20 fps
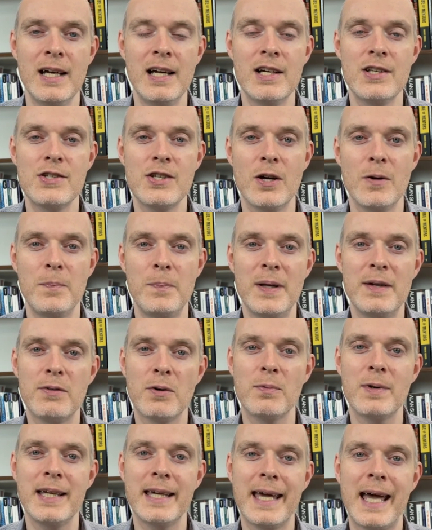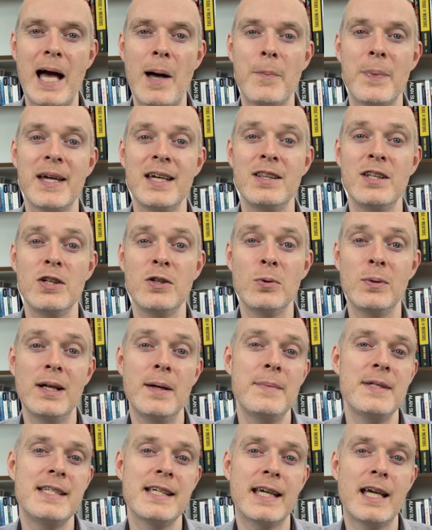So, a bit of a recap in that your
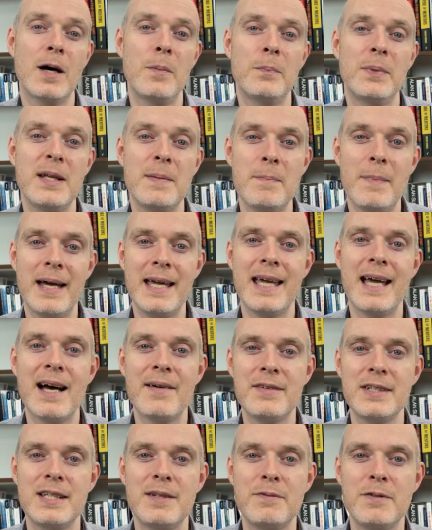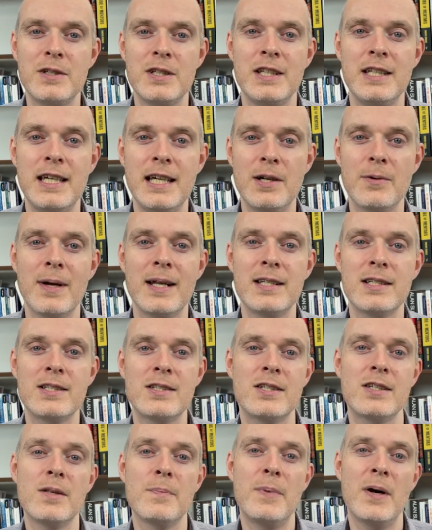limited company may have a different year end
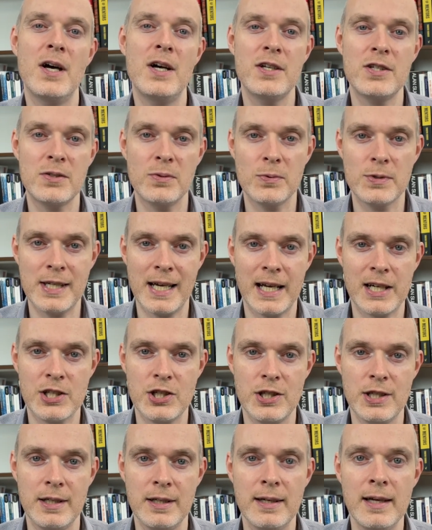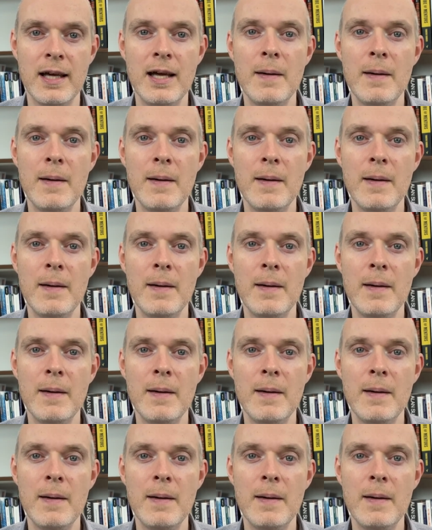to the personal tax year,